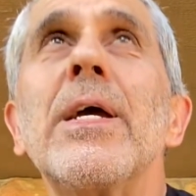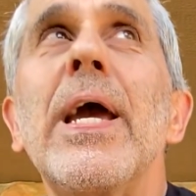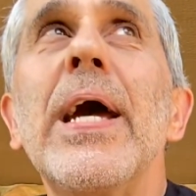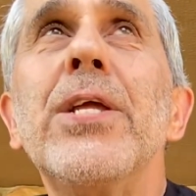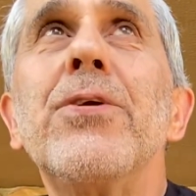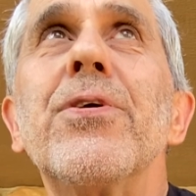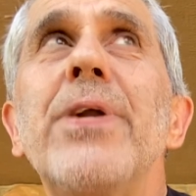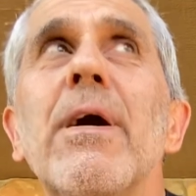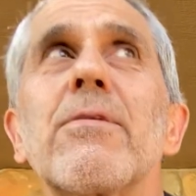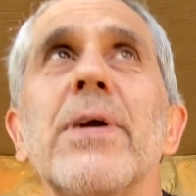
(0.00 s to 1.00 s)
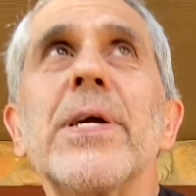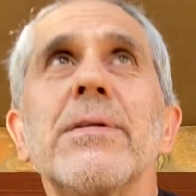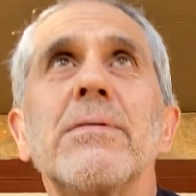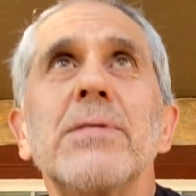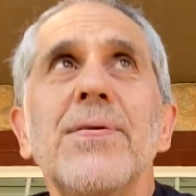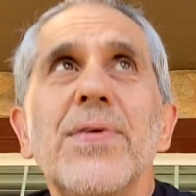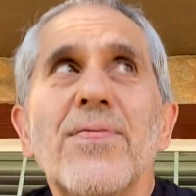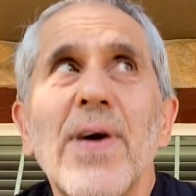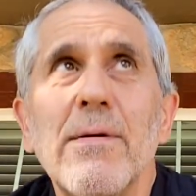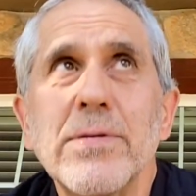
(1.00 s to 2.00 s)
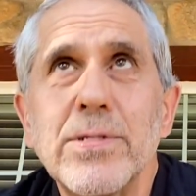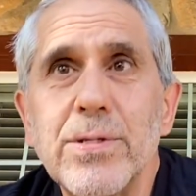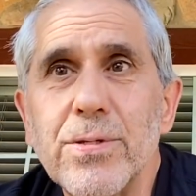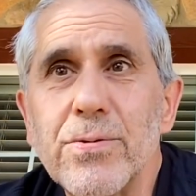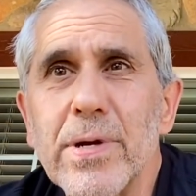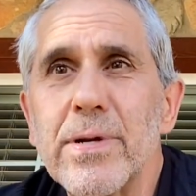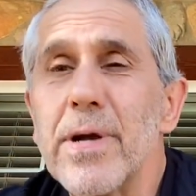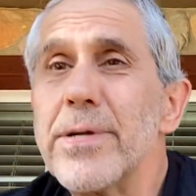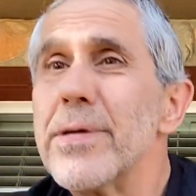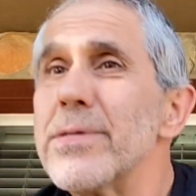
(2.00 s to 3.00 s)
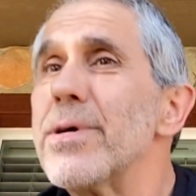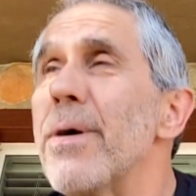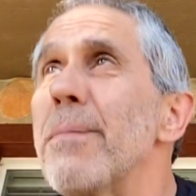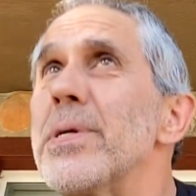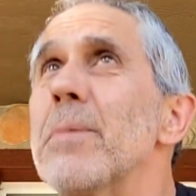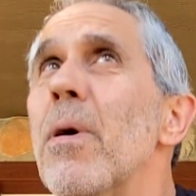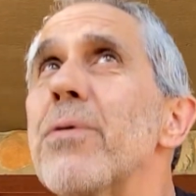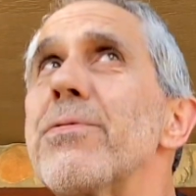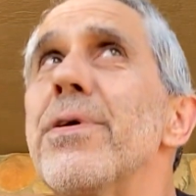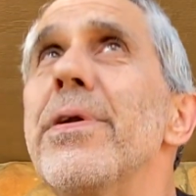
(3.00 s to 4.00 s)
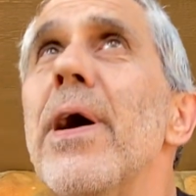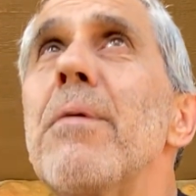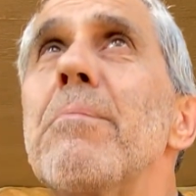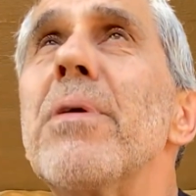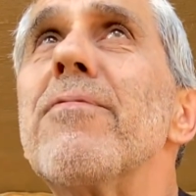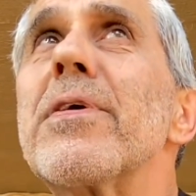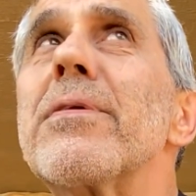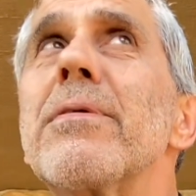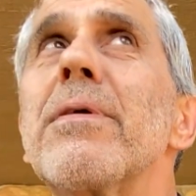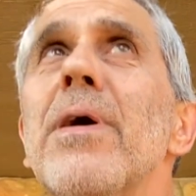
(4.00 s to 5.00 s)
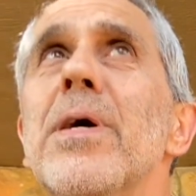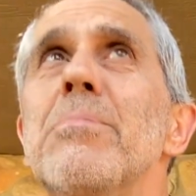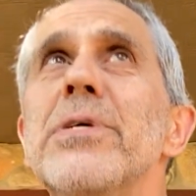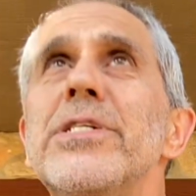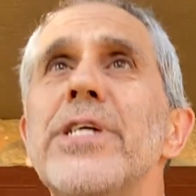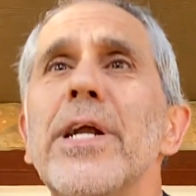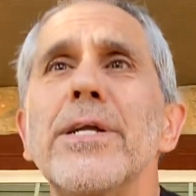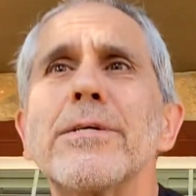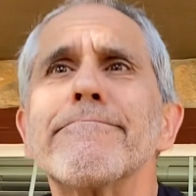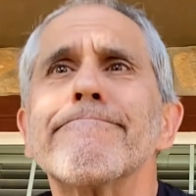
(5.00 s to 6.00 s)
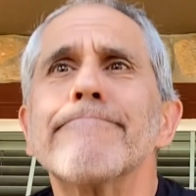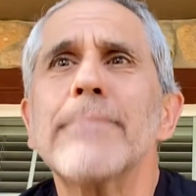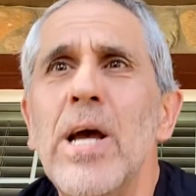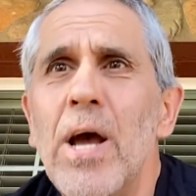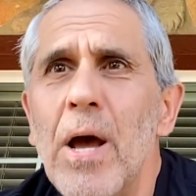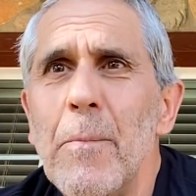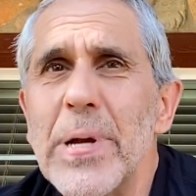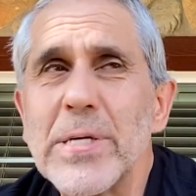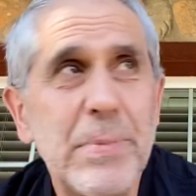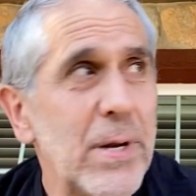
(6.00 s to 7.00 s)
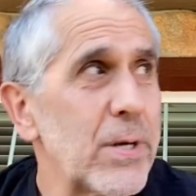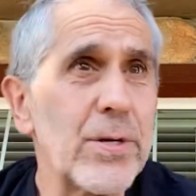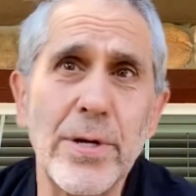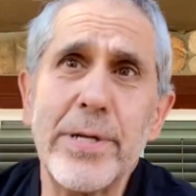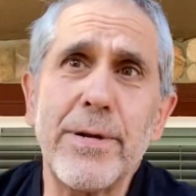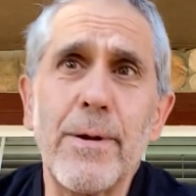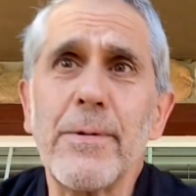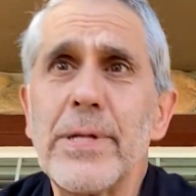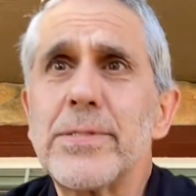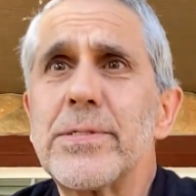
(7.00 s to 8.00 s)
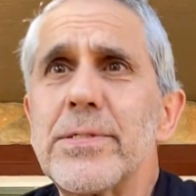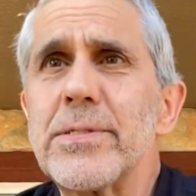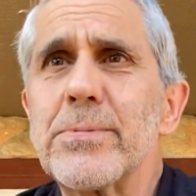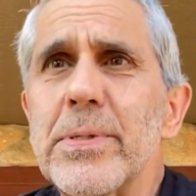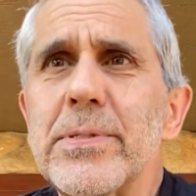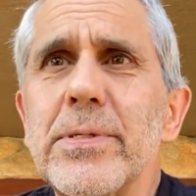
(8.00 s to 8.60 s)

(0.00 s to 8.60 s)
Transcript: and you turned out great, even if I was too strict on you. So you both turned out perfect. I appreciate it. Makes me look good. That's what